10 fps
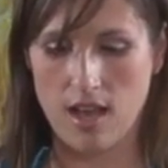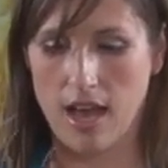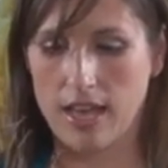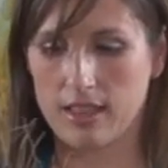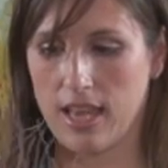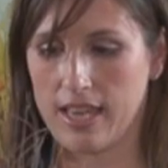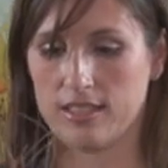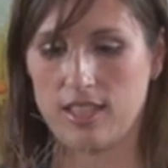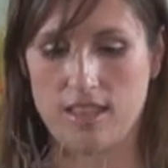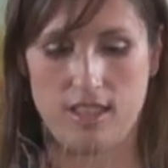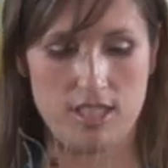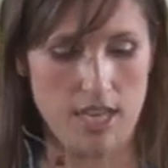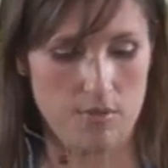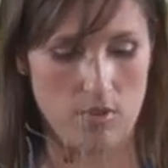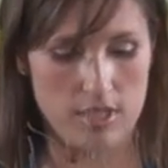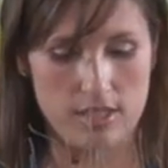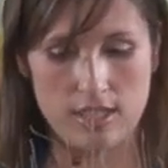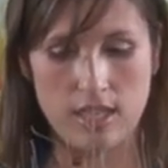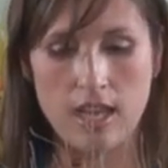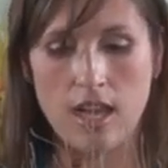highlight the dead ones.